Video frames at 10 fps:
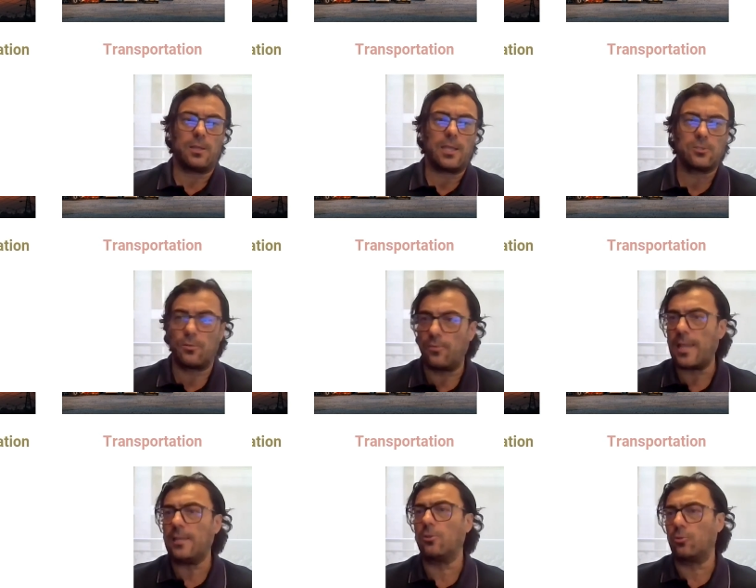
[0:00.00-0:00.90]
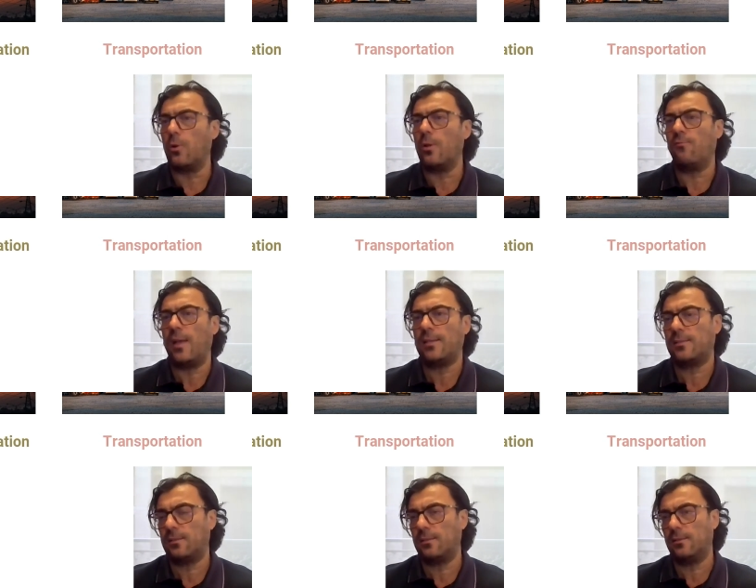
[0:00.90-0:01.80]
as of late to
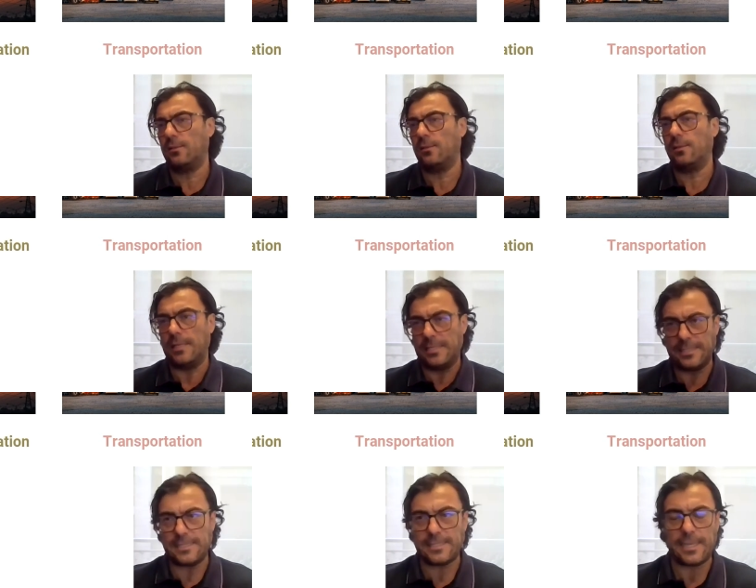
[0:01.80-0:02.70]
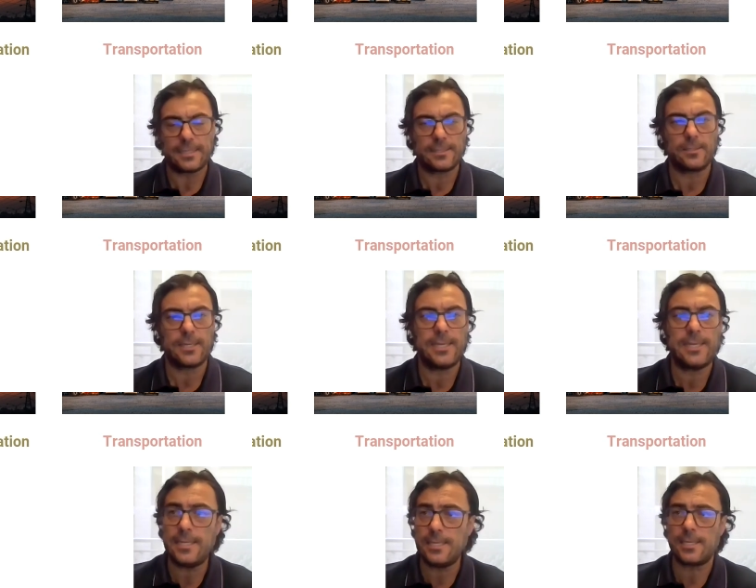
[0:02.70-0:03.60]
invest in this sector.
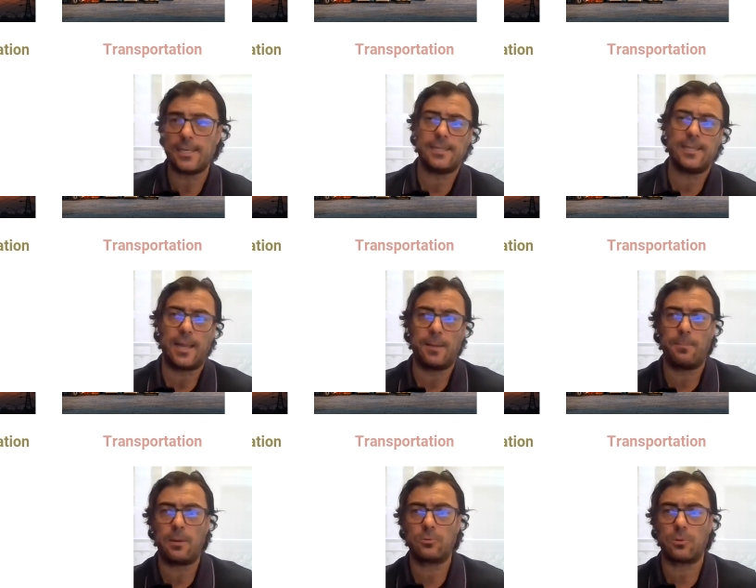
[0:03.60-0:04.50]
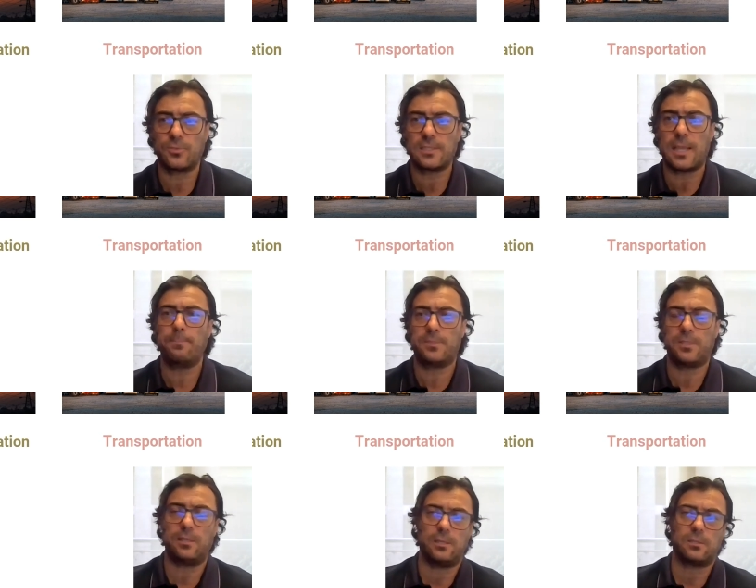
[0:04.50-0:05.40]
Initially, the amount of
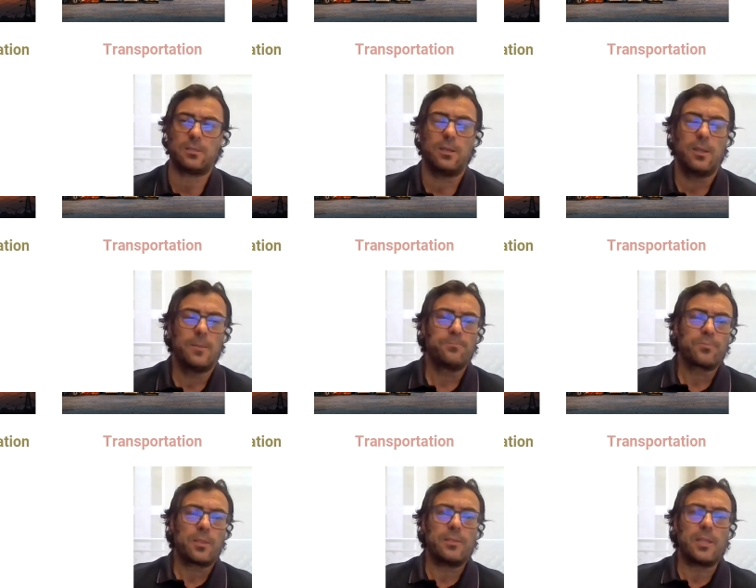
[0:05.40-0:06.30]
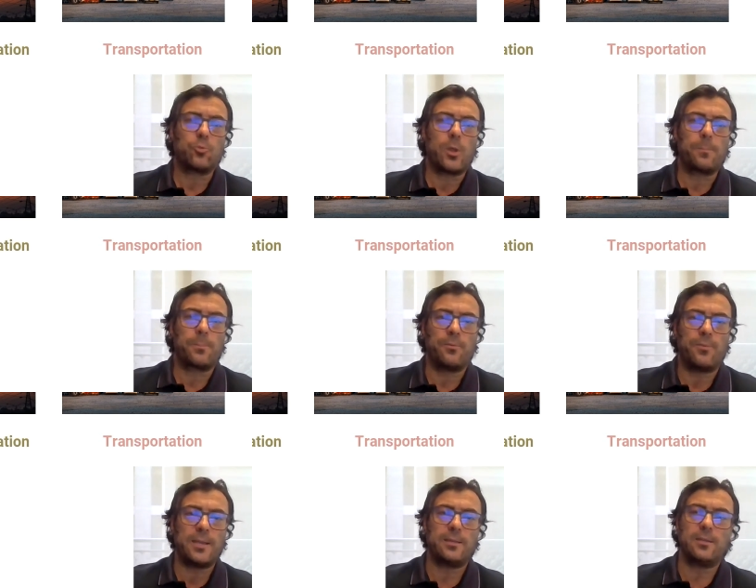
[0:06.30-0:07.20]
subsidies that were
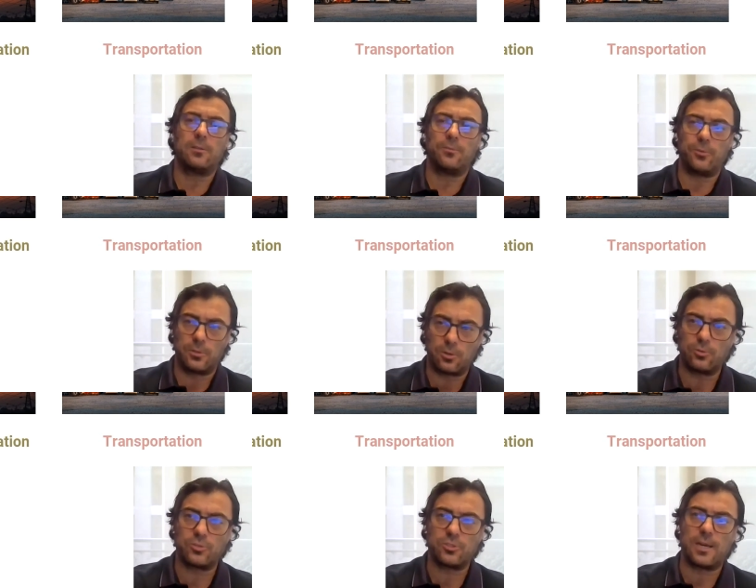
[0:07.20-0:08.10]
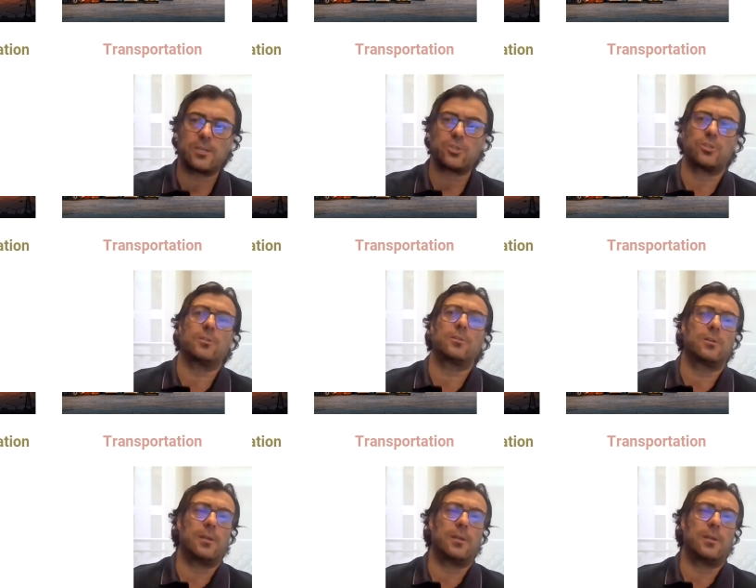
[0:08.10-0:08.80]
provided for the construction